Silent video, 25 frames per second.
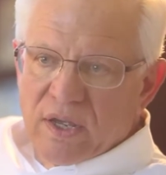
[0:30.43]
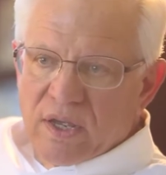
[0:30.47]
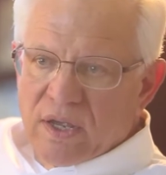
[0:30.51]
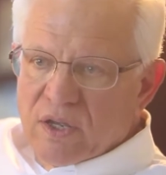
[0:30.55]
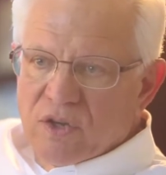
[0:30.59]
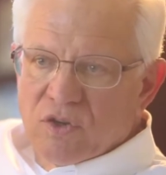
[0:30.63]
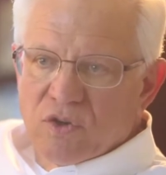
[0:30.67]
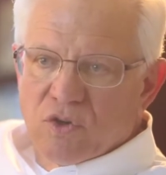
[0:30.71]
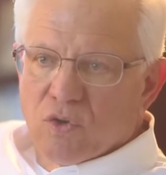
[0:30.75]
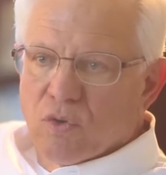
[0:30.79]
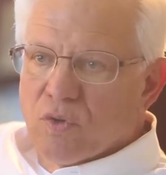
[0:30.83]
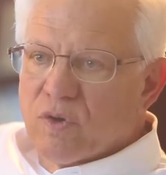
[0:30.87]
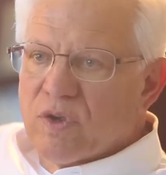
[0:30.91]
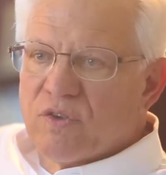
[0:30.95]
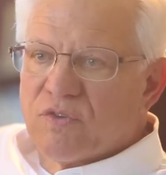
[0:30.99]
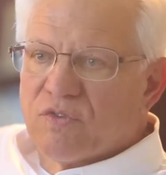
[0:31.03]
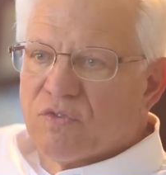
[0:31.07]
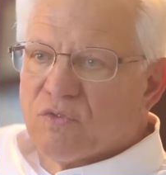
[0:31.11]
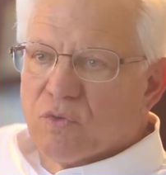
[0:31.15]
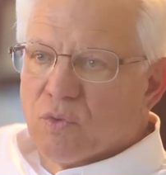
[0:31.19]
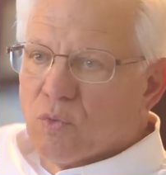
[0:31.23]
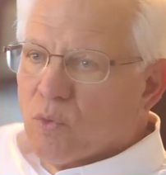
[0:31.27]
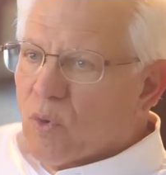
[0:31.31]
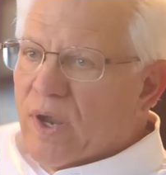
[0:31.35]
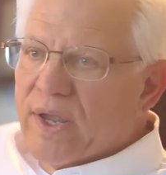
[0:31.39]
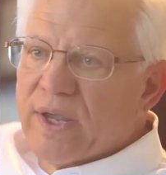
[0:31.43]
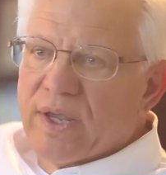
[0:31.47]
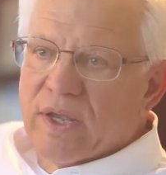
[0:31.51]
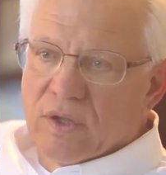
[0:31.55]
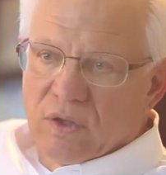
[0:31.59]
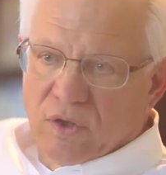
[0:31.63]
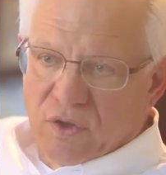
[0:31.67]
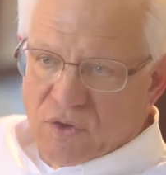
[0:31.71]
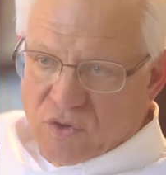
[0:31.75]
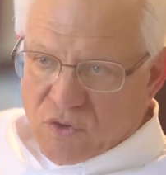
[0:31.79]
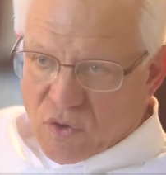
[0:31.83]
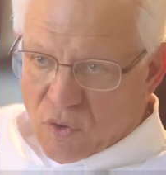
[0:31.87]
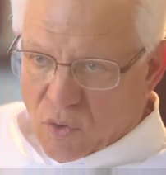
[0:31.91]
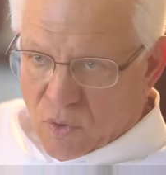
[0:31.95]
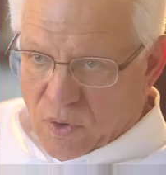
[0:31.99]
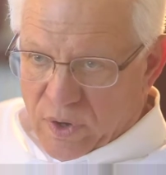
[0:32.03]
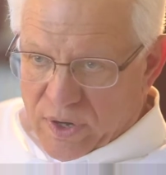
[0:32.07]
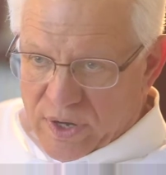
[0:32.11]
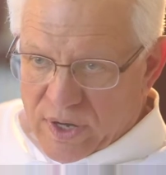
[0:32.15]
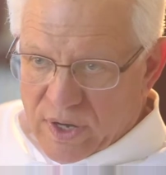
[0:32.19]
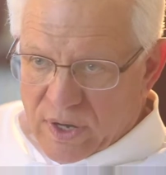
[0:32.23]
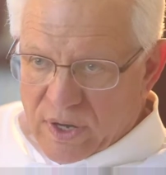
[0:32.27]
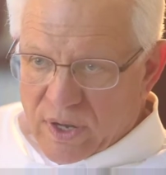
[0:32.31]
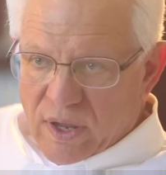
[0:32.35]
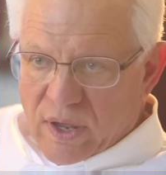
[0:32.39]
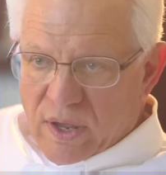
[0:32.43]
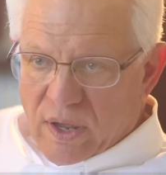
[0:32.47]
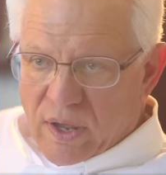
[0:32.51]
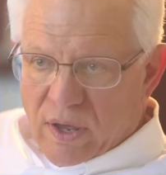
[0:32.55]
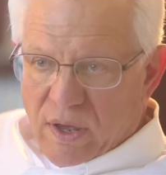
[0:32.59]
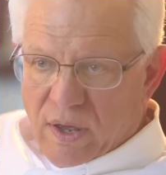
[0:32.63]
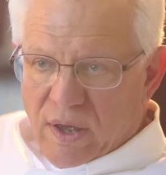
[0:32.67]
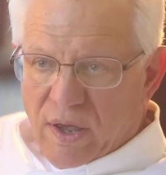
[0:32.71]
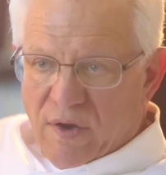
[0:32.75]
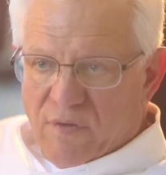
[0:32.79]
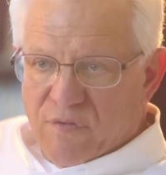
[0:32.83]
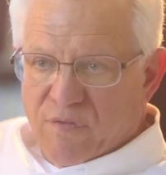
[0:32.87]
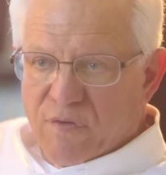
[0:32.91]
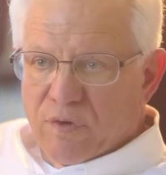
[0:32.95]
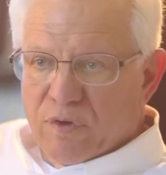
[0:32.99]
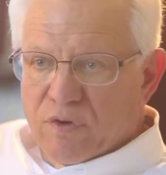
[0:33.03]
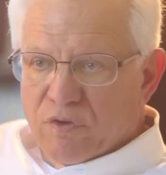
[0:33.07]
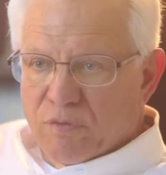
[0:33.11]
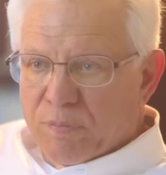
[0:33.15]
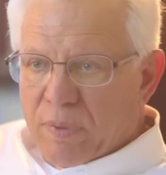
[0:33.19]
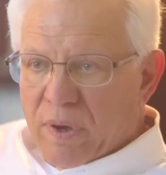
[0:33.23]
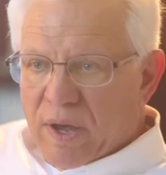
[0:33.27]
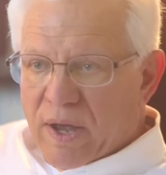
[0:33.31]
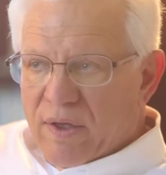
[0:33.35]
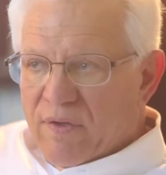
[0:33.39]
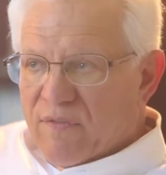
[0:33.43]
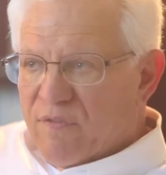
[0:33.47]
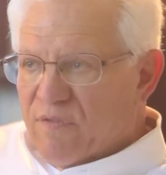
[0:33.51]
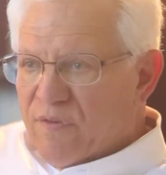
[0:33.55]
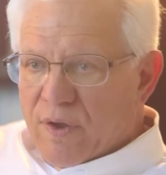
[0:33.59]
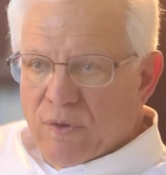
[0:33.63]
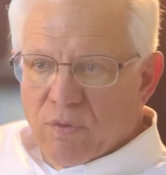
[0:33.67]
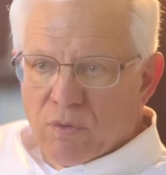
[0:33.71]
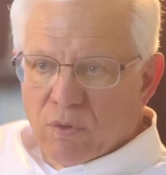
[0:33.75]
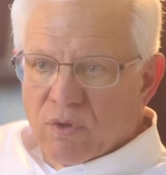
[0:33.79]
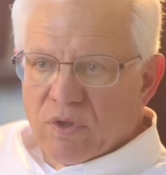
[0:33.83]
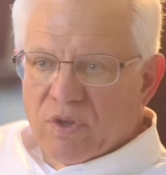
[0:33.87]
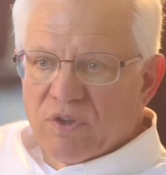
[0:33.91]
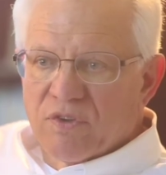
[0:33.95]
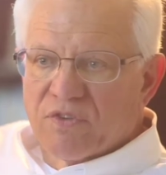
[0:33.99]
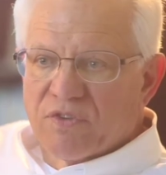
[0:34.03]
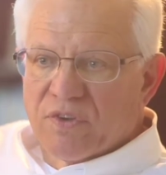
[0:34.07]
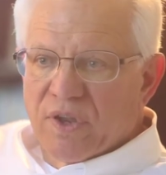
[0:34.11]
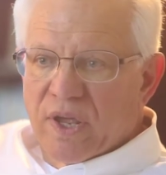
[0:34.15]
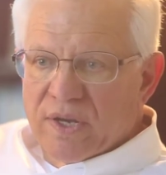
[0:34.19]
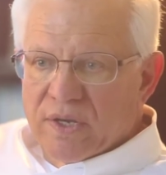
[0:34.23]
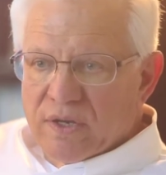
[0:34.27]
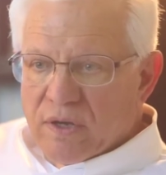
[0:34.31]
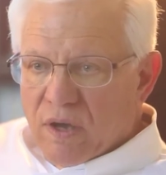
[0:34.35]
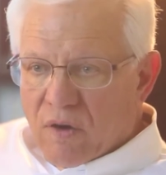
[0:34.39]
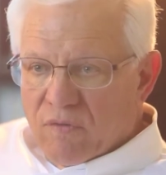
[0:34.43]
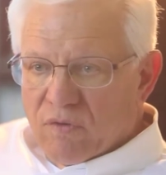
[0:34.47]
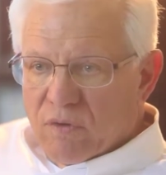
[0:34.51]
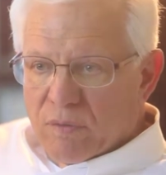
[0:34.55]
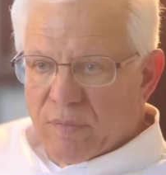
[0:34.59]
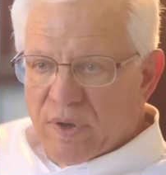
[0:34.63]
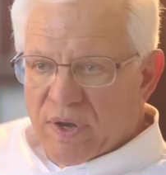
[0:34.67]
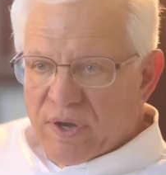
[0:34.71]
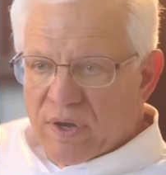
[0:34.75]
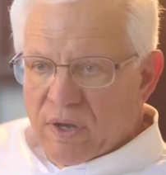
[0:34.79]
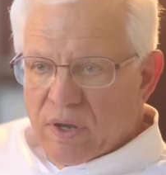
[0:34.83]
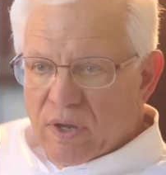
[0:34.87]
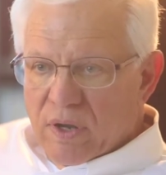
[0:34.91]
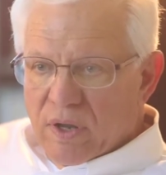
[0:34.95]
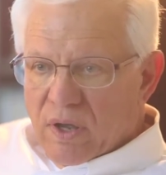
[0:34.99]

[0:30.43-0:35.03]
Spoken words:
increased regulatory efforts by federal and state government.